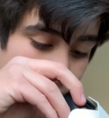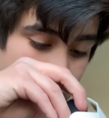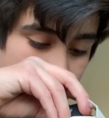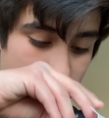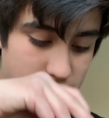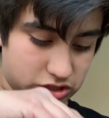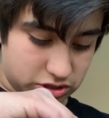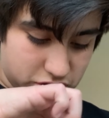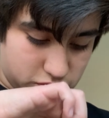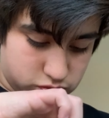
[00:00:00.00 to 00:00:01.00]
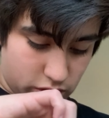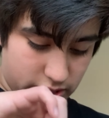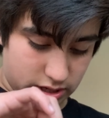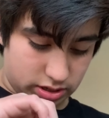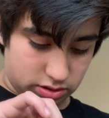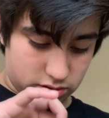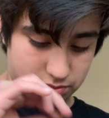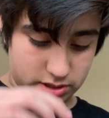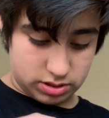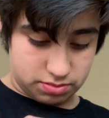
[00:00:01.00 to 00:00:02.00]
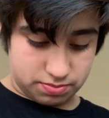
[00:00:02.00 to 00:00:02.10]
Yeah, I should have just waited a little bit.